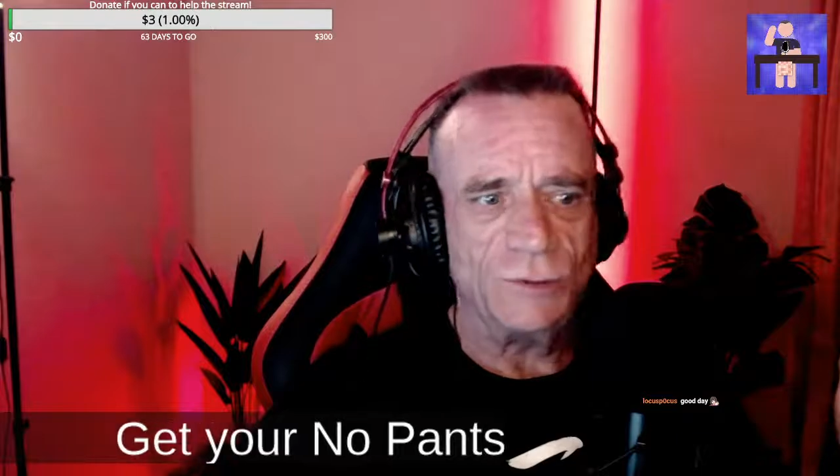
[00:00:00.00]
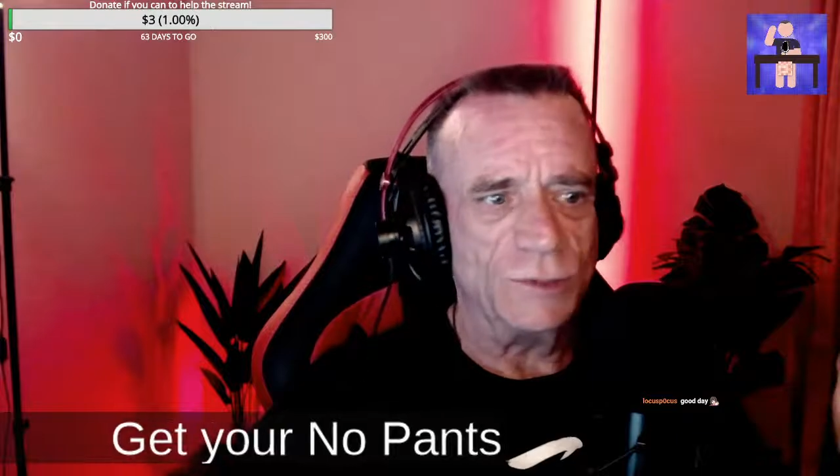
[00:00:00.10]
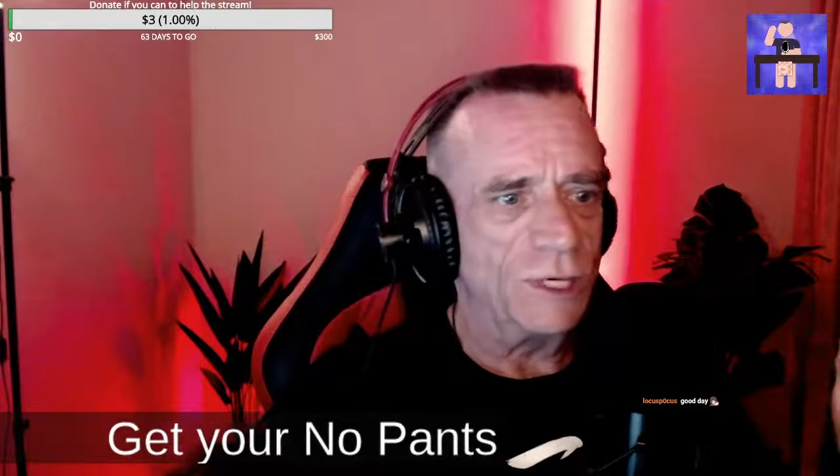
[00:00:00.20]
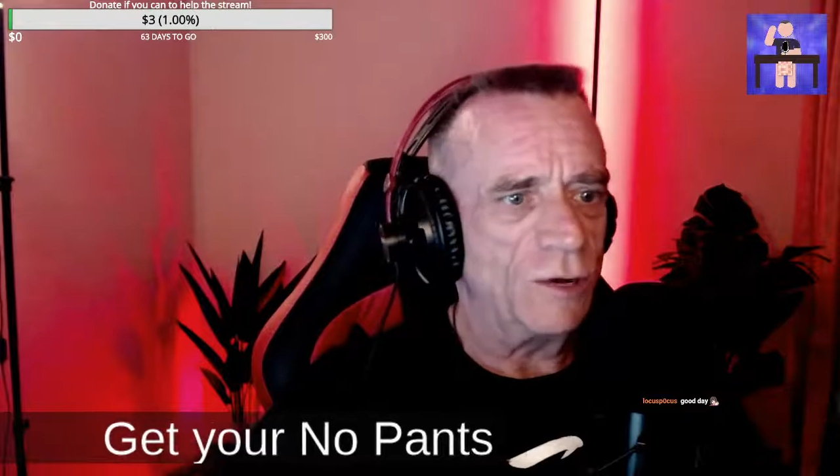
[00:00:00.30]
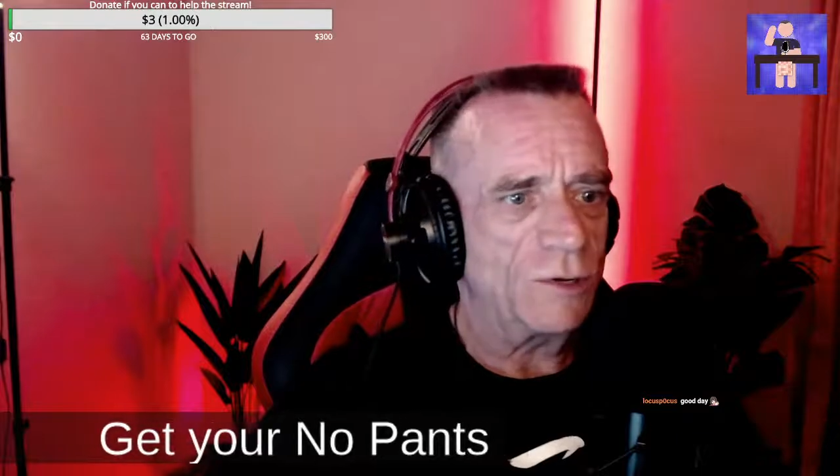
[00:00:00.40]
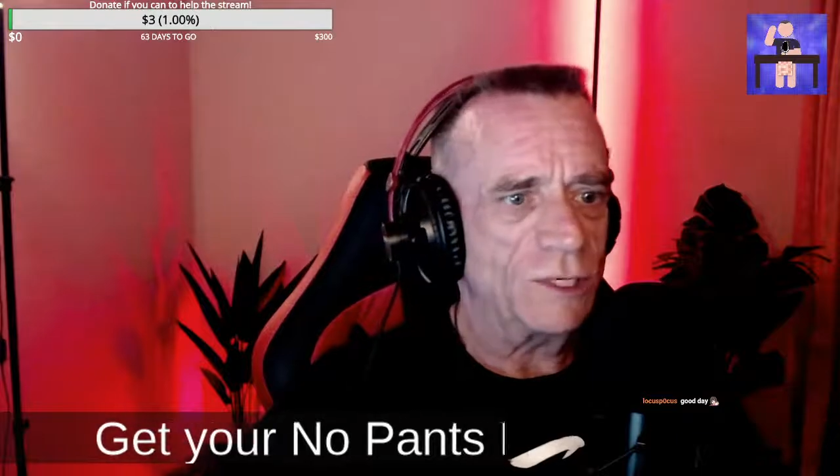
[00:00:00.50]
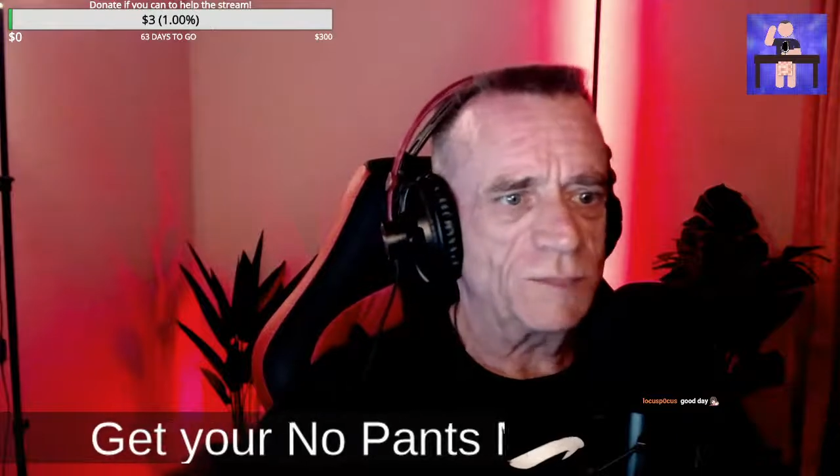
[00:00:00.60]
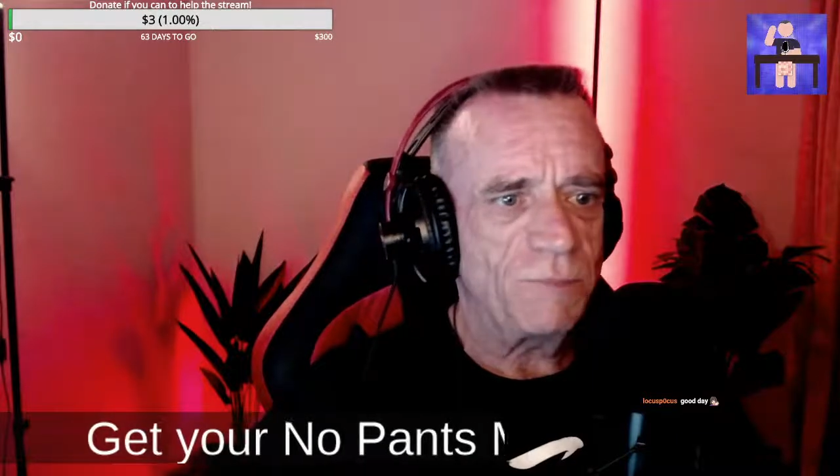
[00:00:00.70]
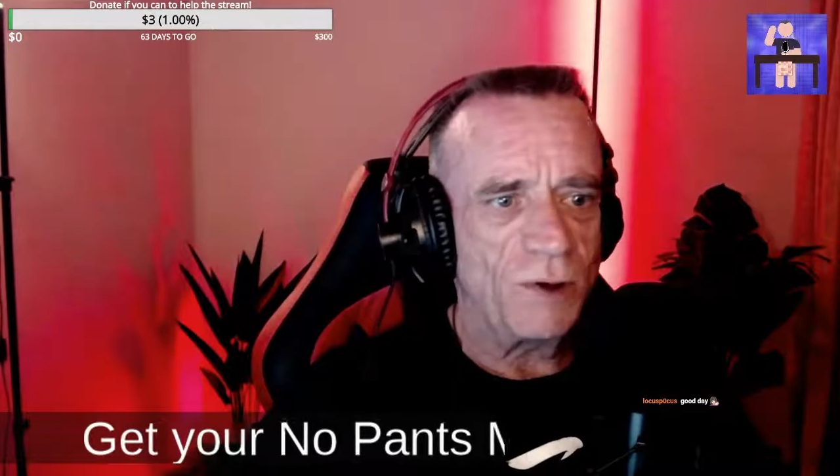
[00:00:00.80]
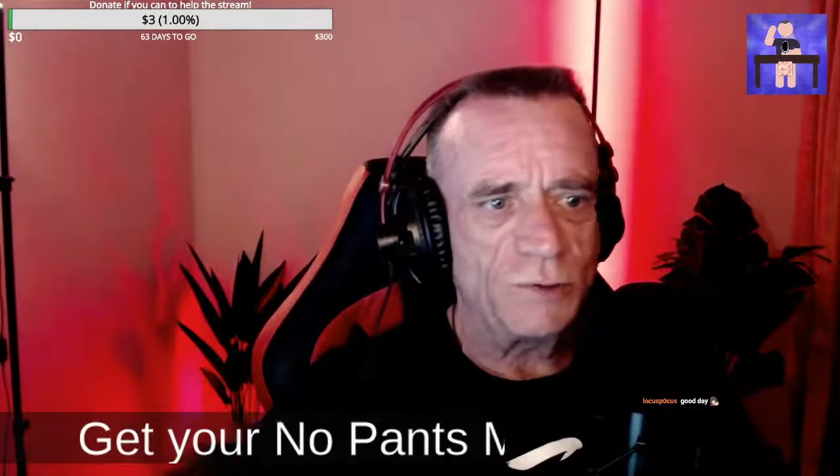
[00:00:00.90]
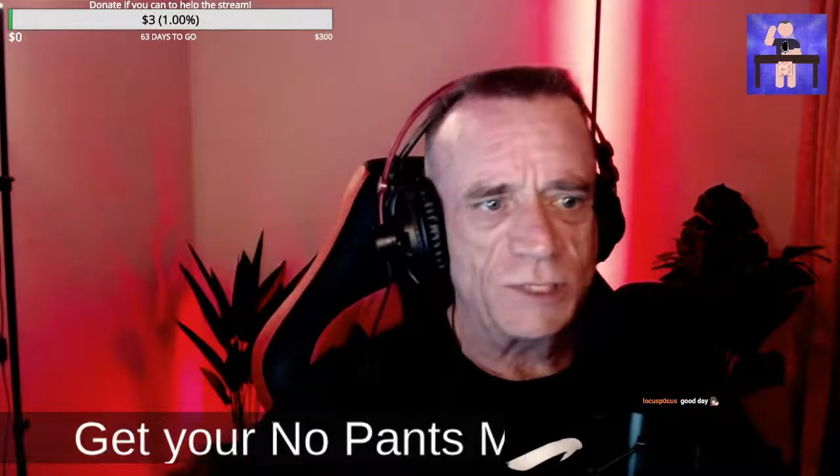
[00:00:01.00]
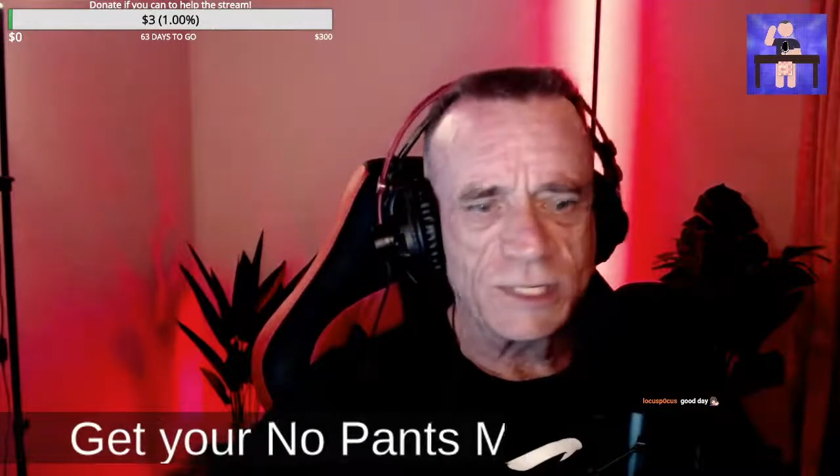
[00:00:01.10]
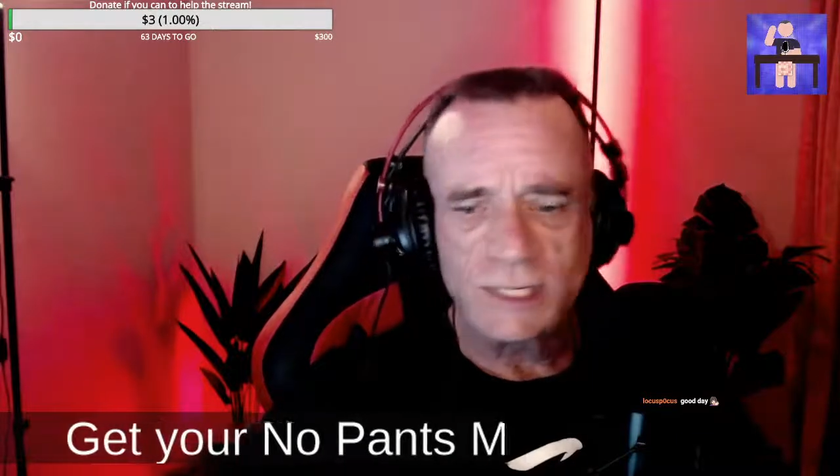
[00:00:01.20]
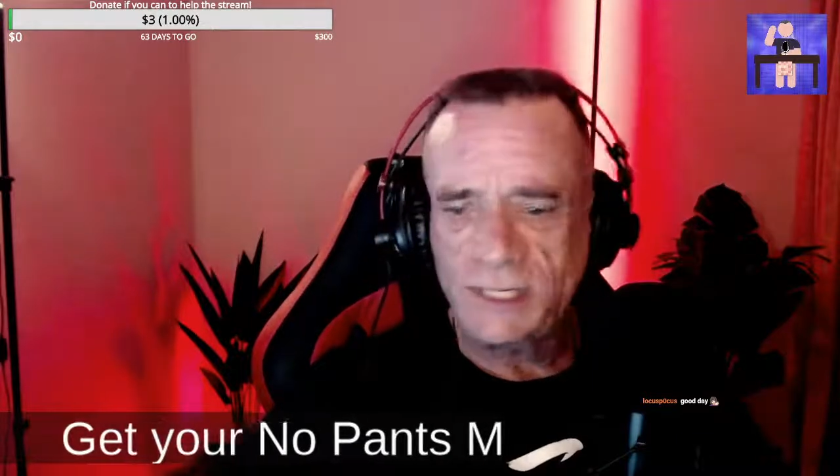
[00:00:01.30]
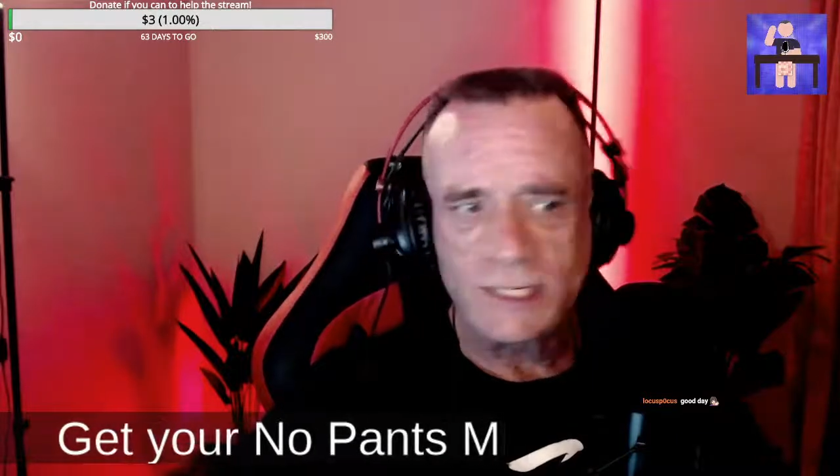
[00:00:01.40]
Locus
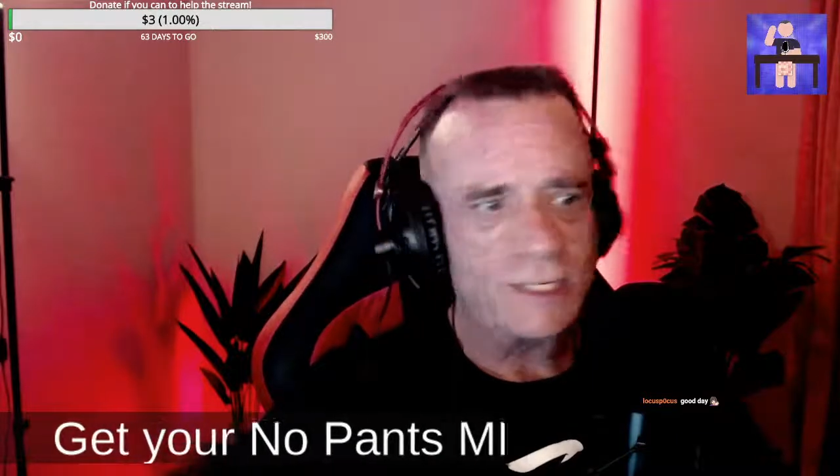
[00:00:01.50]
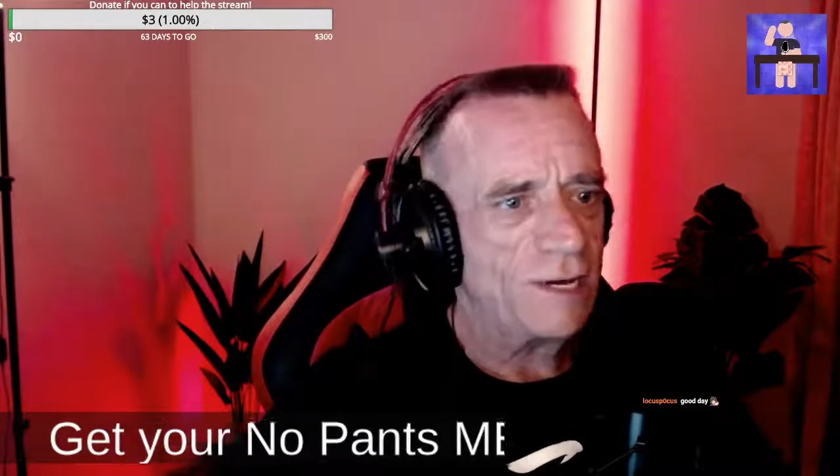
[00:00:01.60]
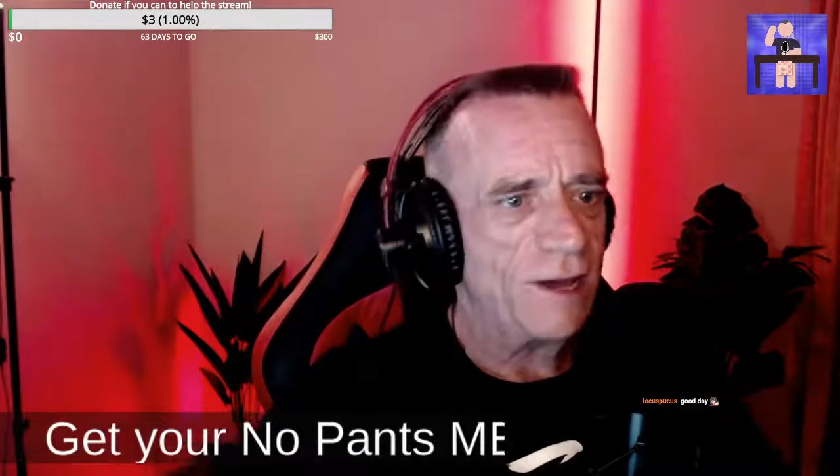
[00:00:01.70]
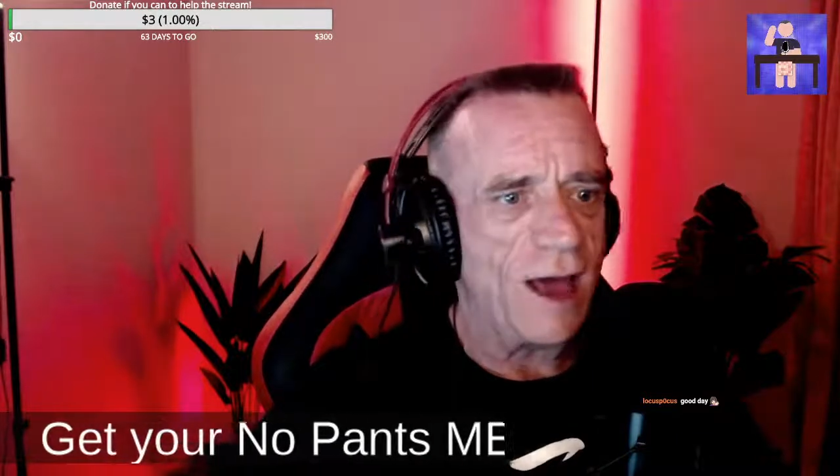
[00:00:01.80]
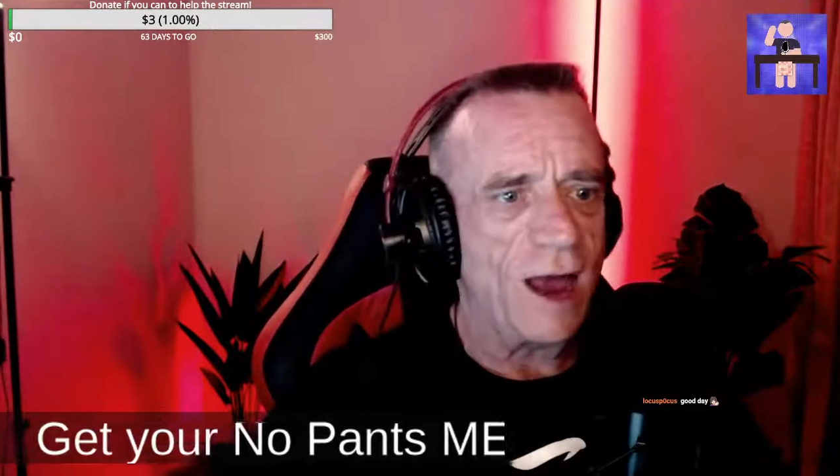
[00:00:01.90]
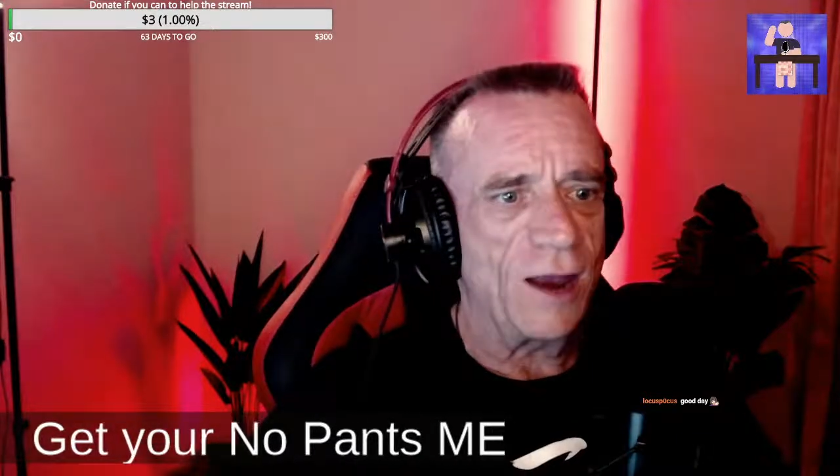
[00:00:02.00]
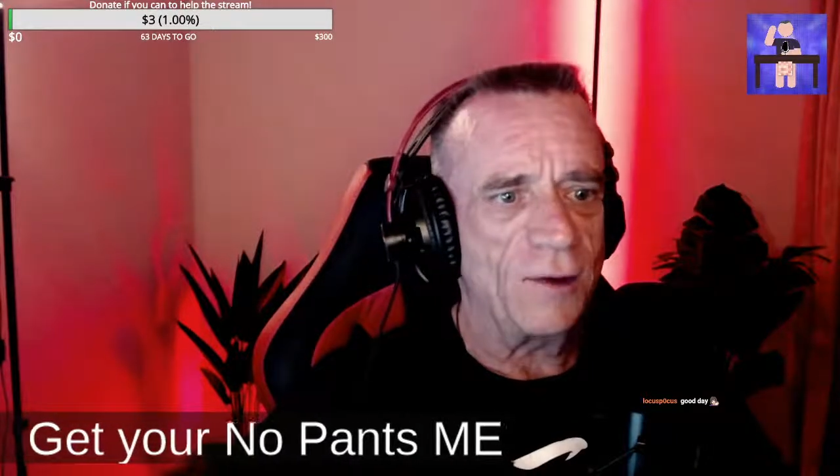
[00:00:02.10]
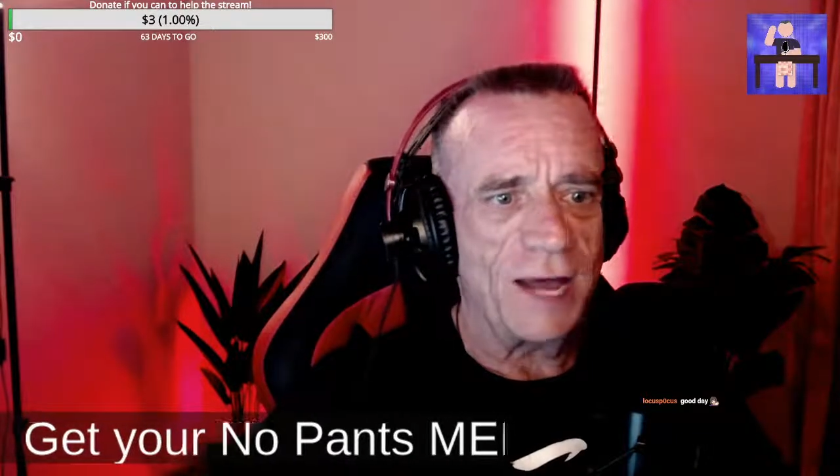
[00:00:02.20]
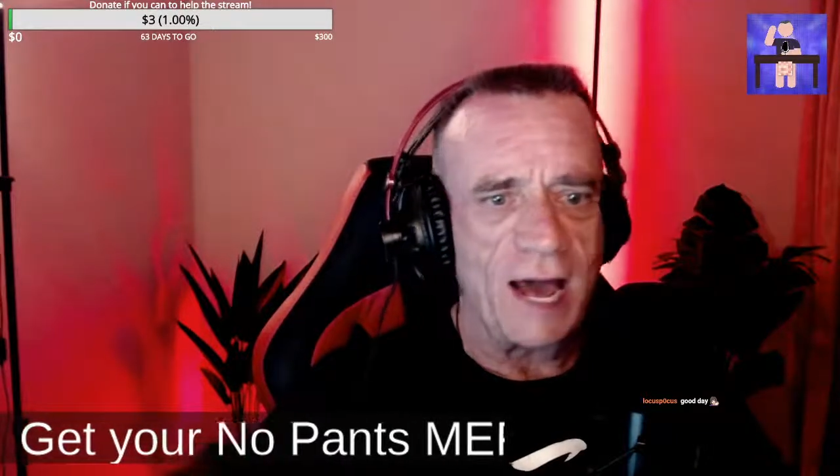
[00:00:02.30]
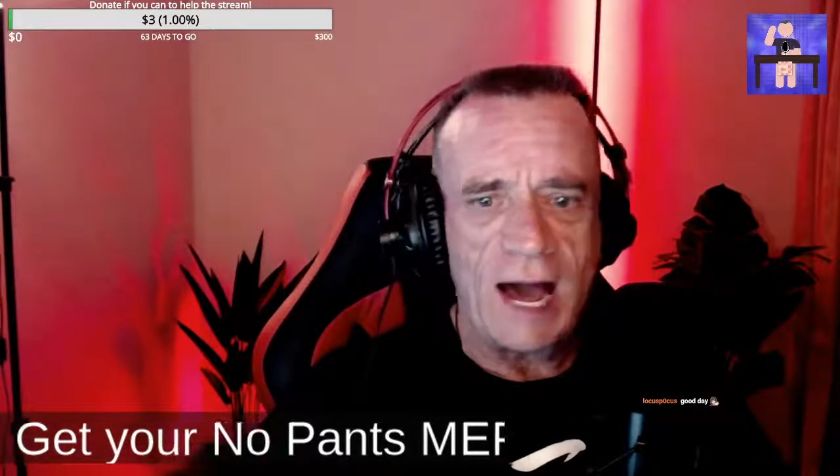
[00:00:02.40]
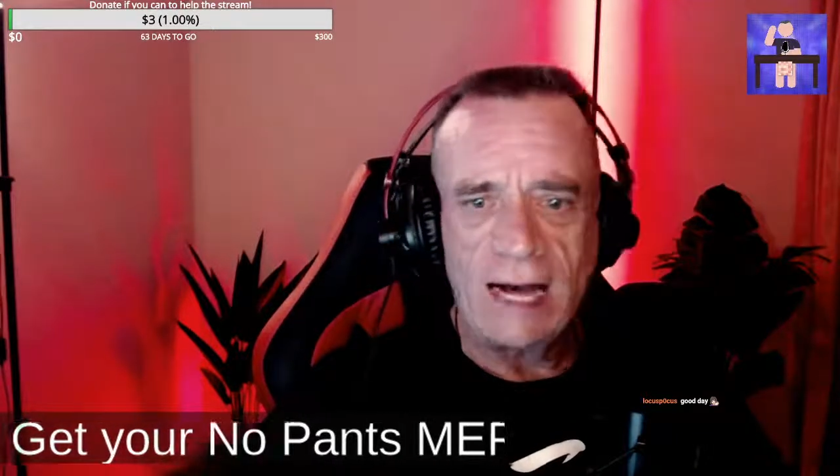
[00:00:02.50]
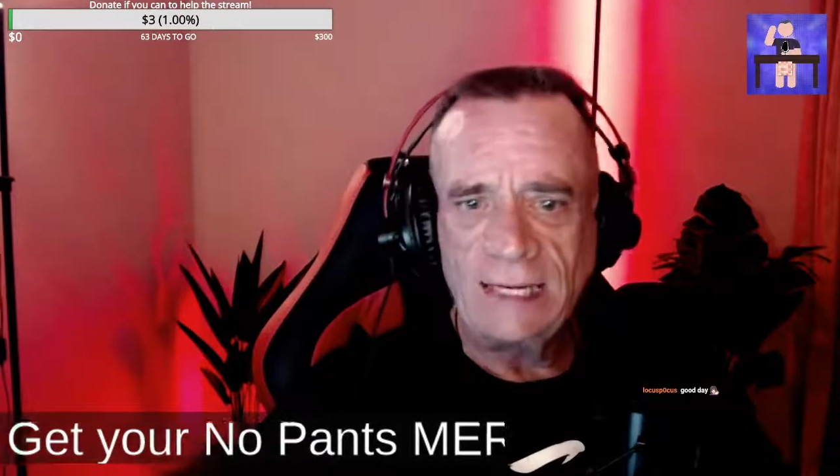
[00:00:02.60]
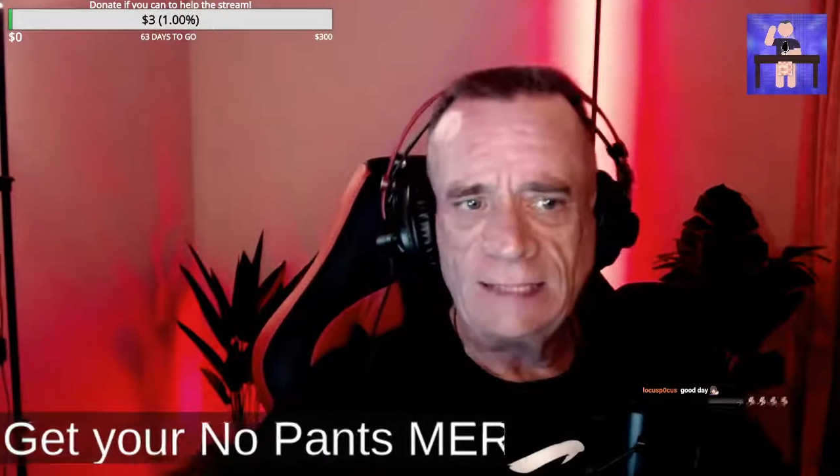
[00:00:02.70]
Pocus, hello there.